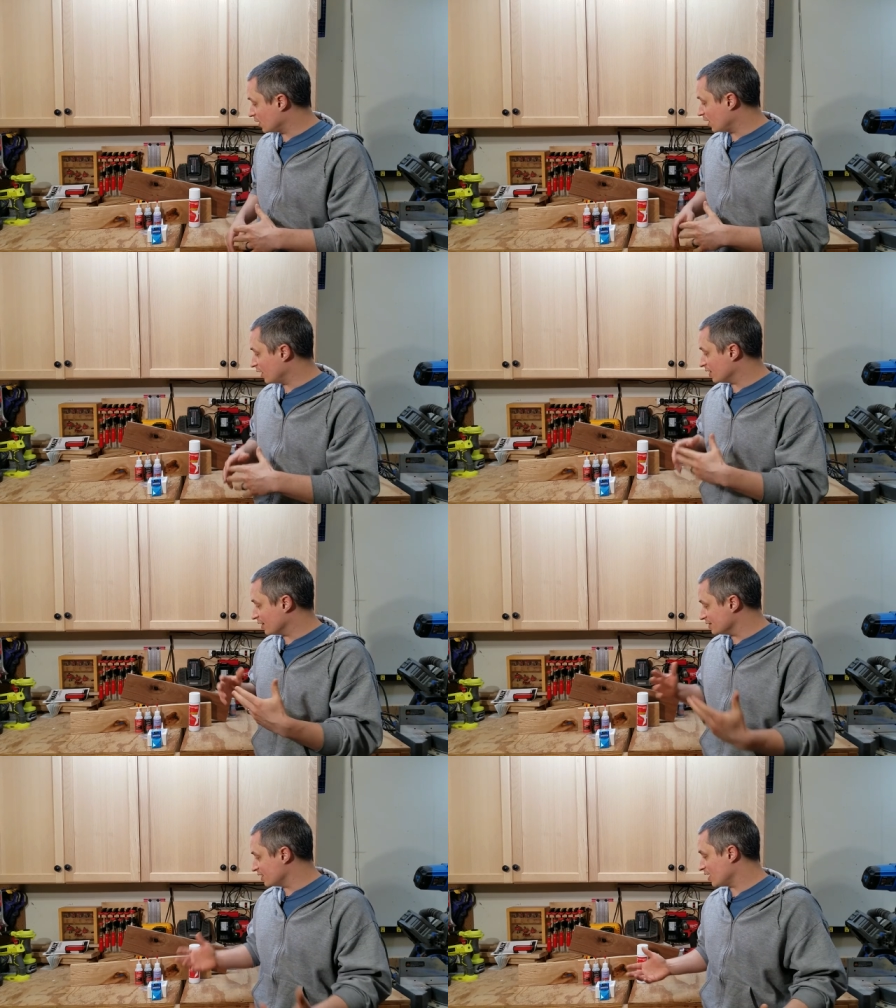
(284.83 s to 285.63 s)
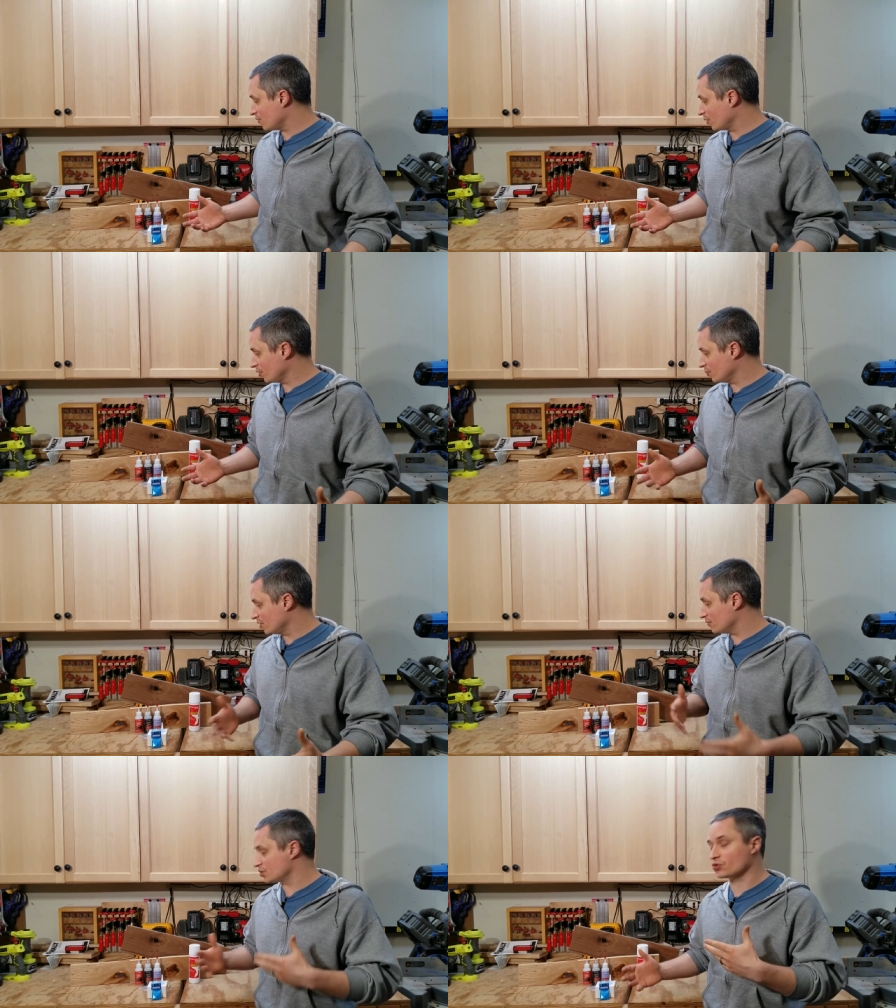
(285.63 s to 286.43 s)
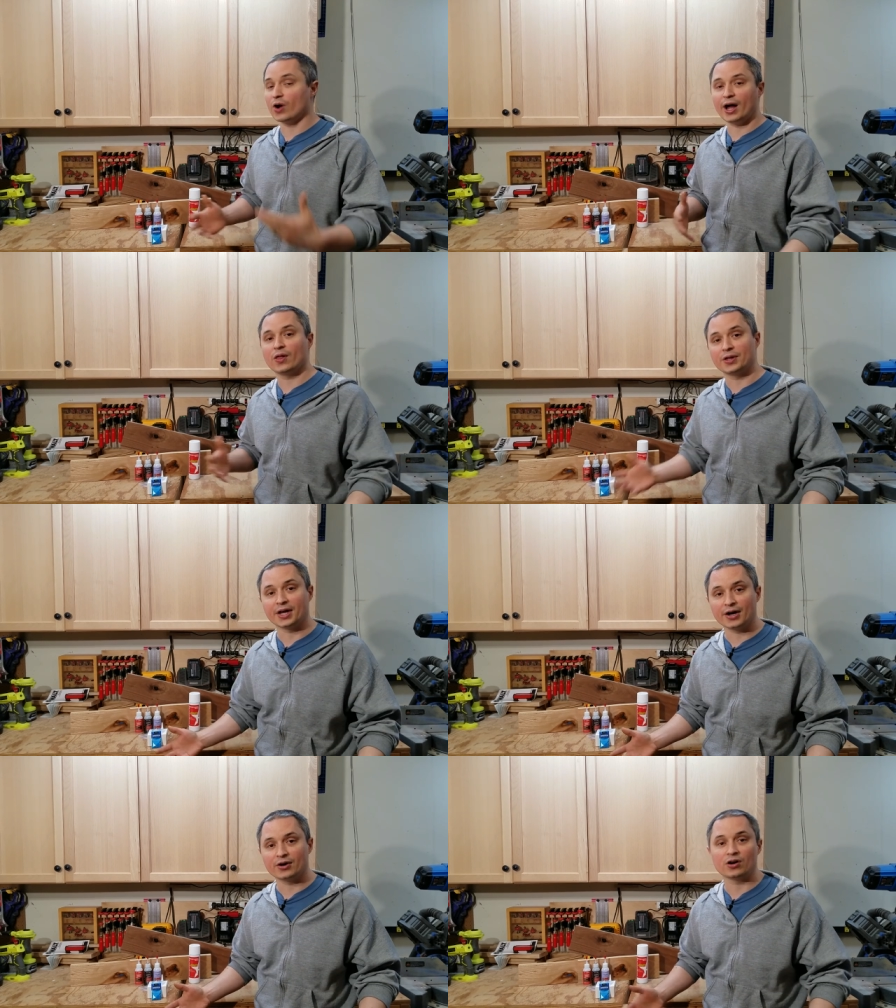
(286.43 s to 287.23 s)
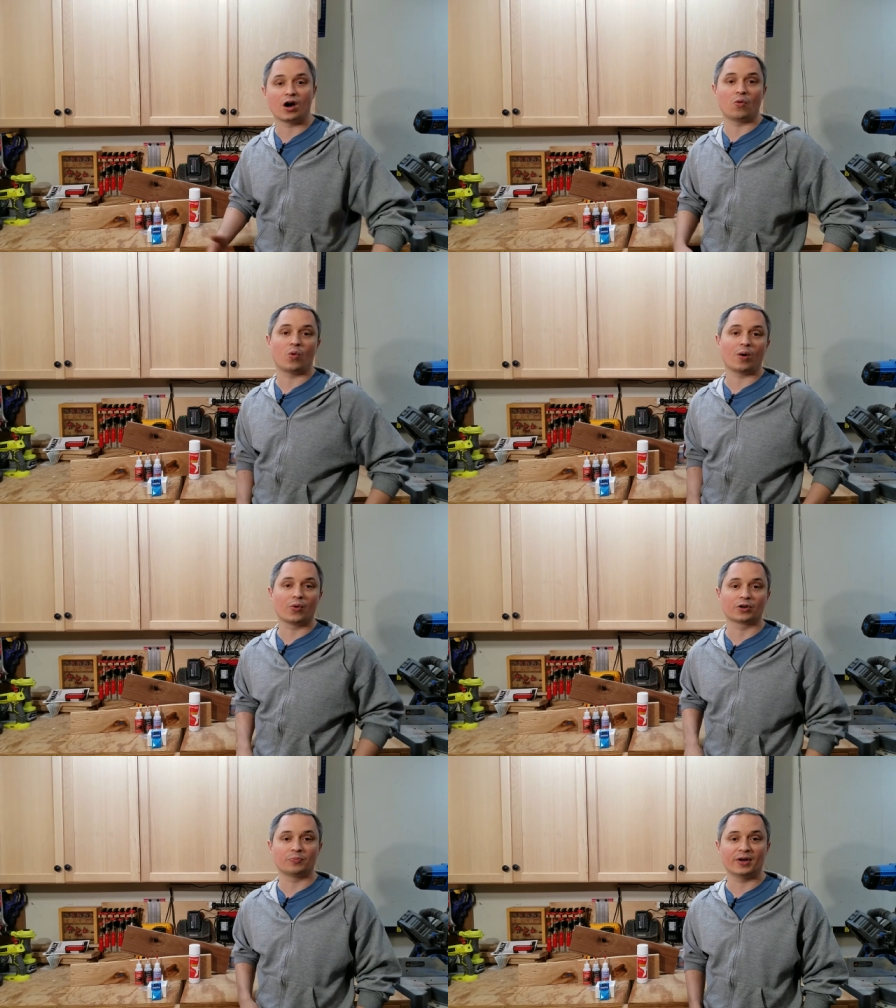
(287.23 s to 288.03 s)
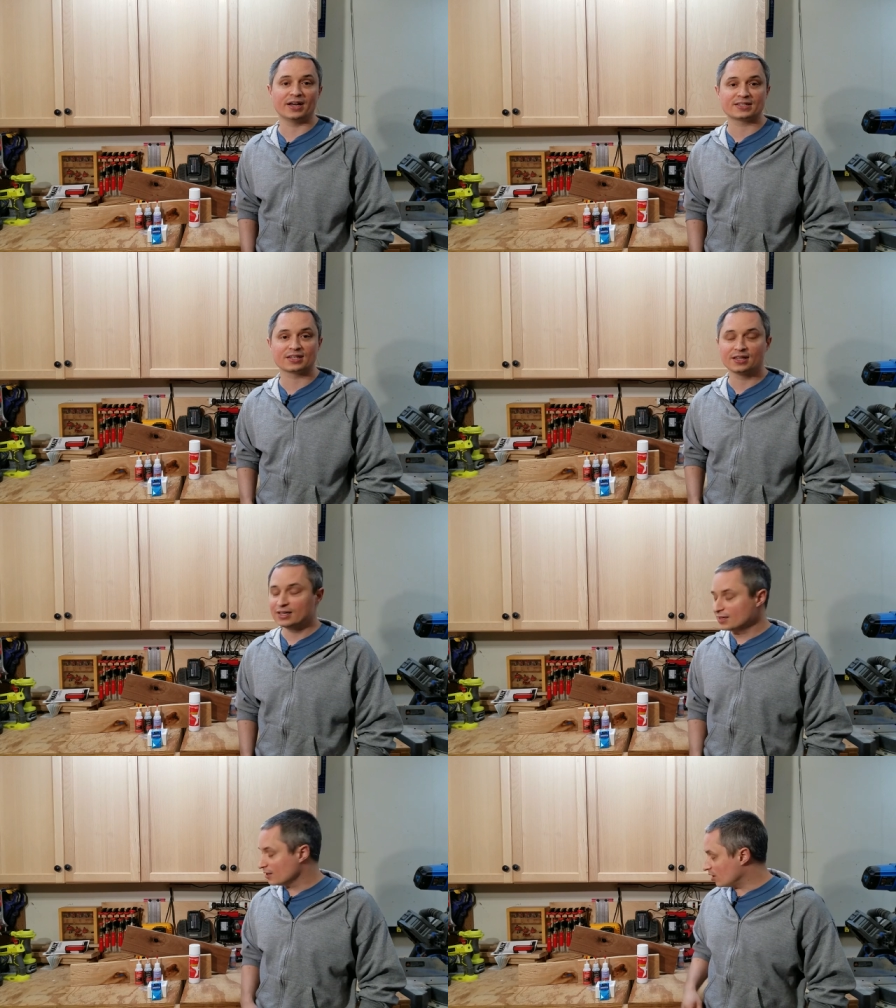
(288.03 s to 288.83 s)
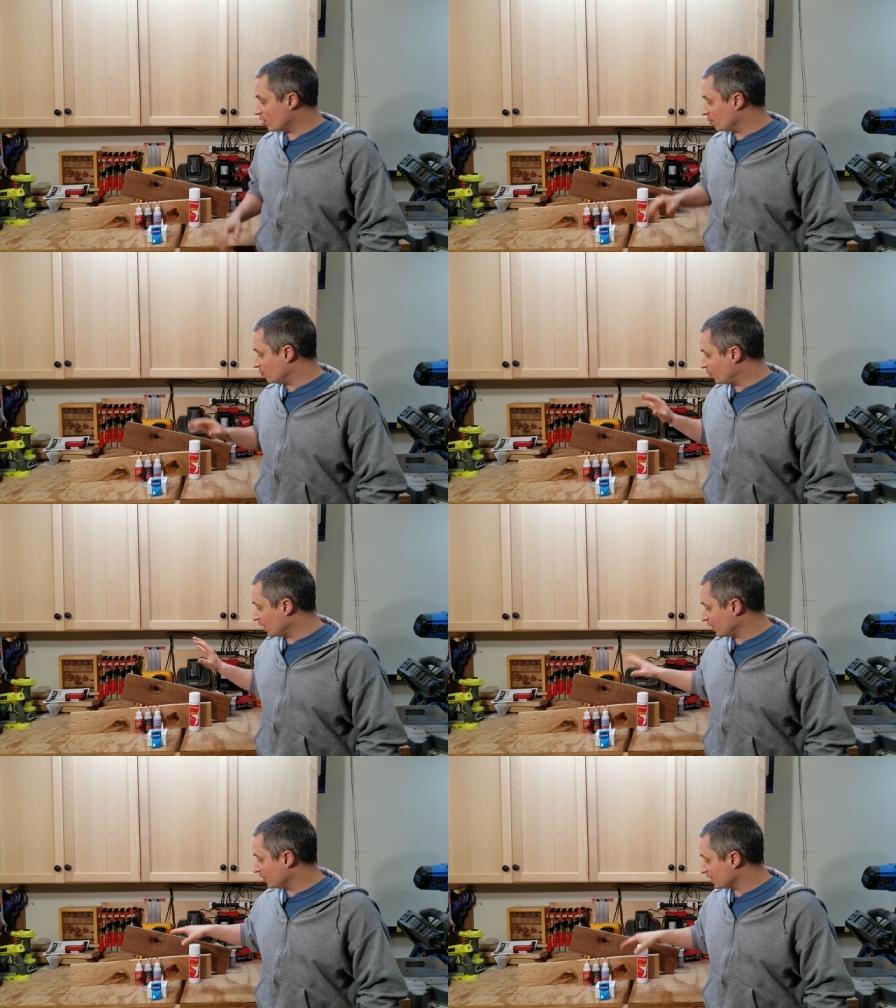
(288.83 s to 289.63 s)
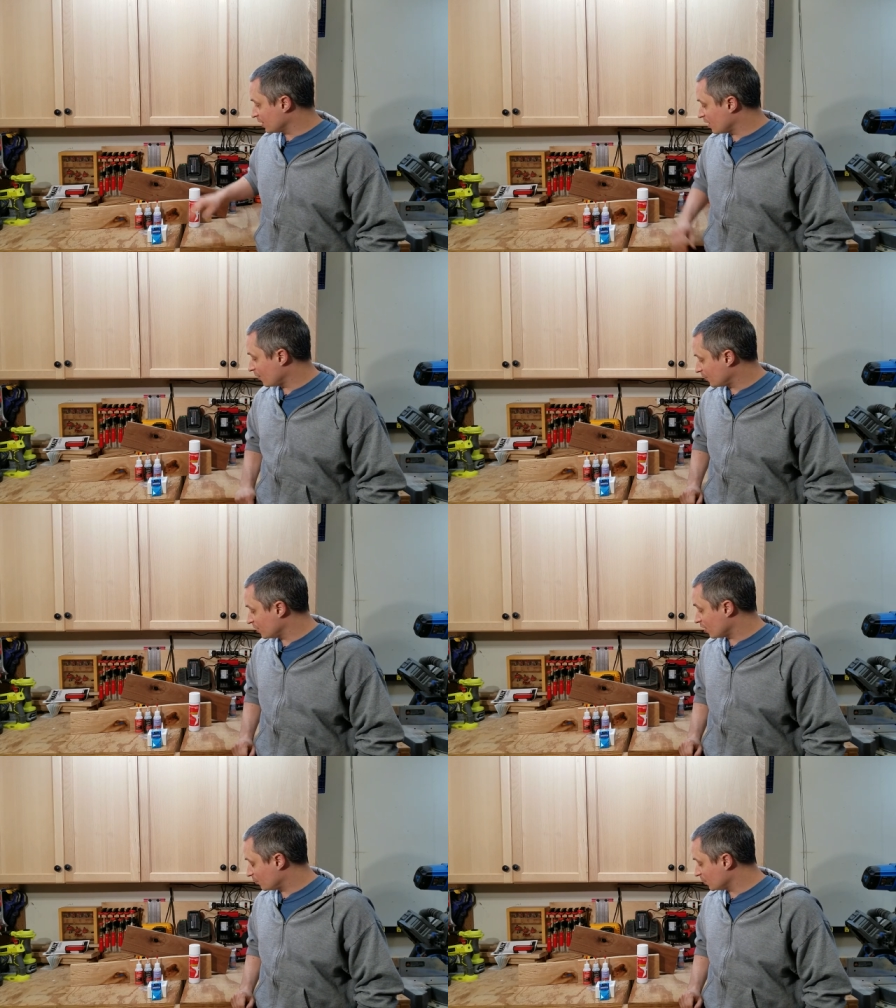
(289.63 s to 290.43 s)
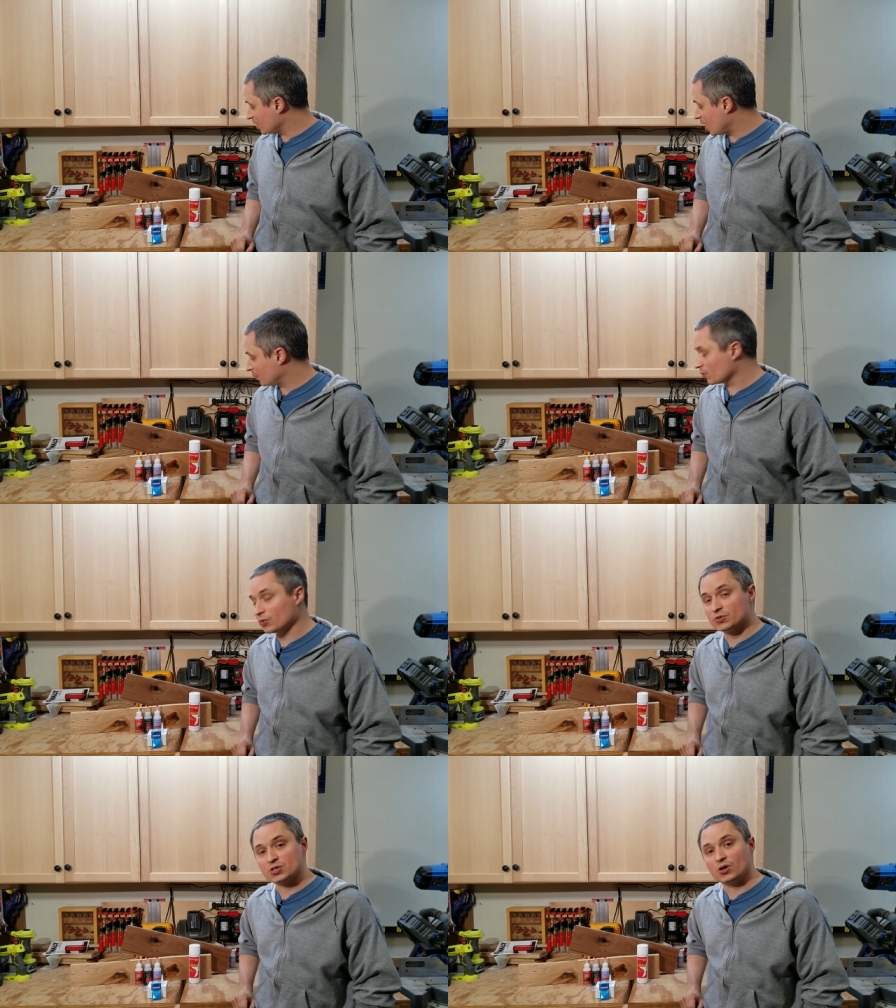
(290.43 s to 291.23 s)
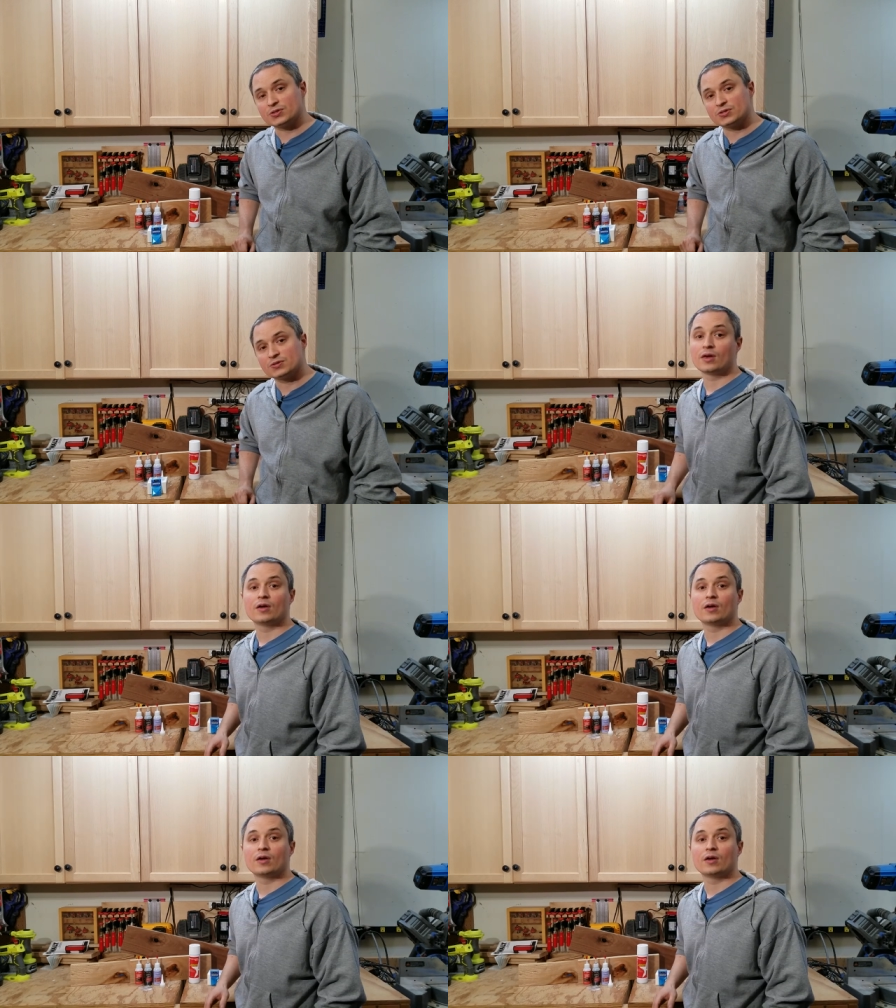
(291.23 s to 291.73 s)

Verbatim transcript: Uh, I, I did have a little bit of a trial and error on what worked best, um, but I think I got there, and I'm pretty happy with the results.